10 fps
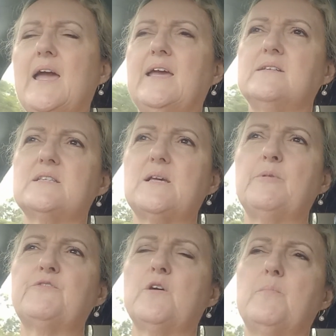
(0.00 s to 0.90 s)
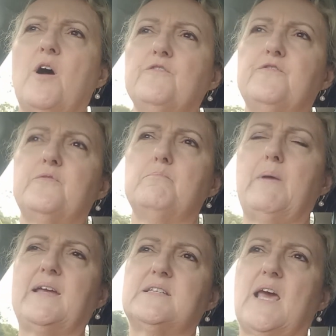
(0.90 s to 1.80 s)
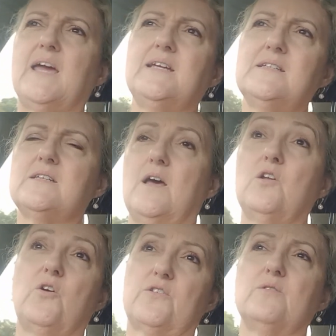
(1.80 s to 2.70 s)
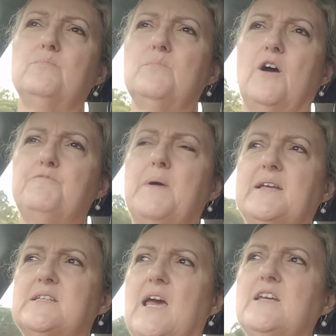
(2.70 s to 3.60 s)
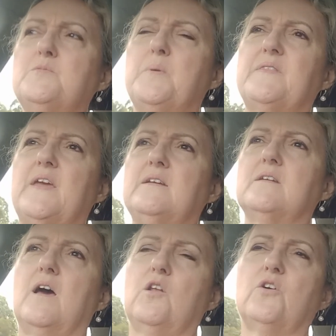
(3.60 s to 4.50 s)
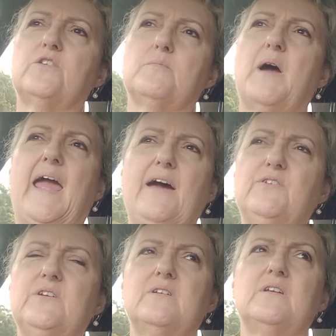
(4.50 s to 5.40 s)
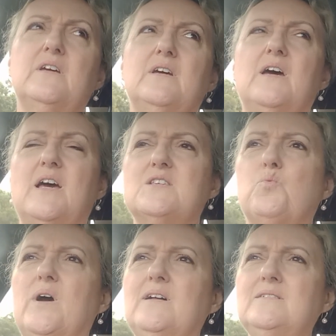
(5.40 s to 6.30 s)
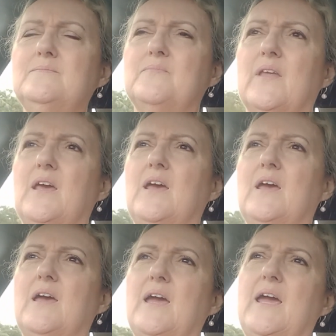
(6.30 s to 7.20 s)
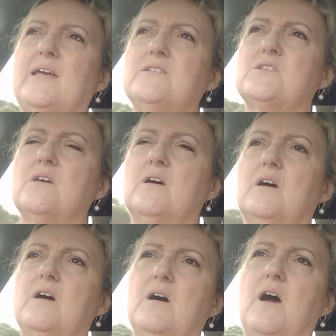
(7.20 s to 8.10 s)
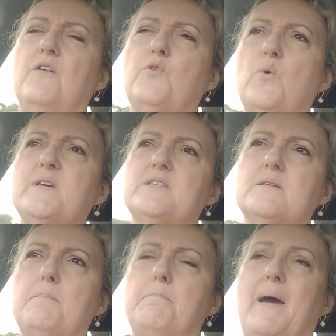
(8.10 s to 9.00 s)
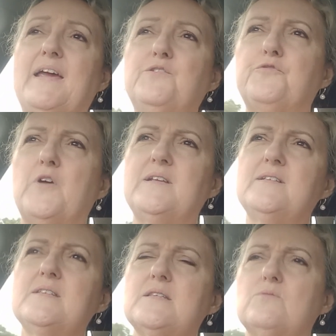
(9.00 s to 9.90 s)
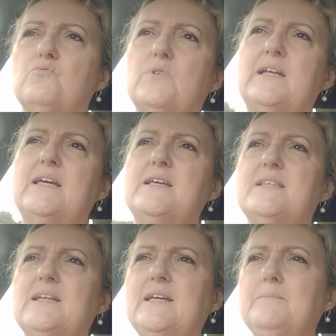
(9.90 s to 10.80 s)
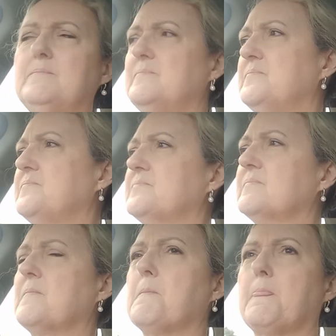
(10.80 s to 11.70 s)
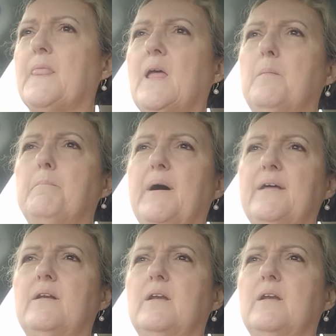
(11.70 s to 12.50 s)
and some of them I've maintained. A lot of them I've maintained, but then a lot of them I haven't as well. And I've always made friends really easily, but